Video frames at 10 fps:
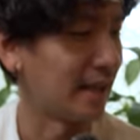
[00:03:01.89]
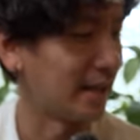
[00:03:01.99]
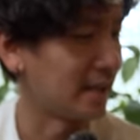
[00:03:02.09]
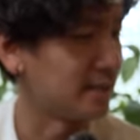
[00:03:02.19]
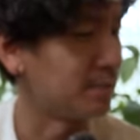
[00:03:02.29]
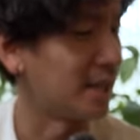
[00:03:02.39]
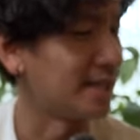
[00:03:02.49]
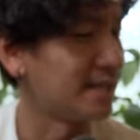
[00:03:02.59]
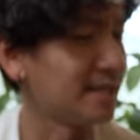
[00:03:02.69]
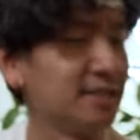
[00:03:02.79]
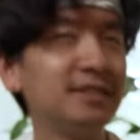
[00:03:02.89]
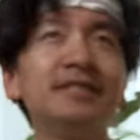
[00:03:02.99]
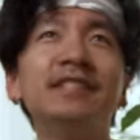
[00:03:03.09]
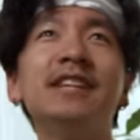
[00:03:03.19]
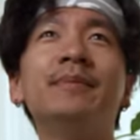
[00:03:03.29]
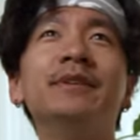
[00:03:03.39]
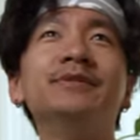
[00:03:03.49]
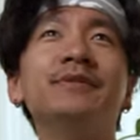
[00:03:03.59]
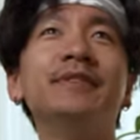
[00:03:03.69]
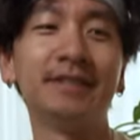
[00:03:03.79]
8 Blendy. This is the
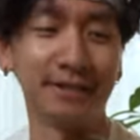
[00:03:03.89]
Japanese one, right?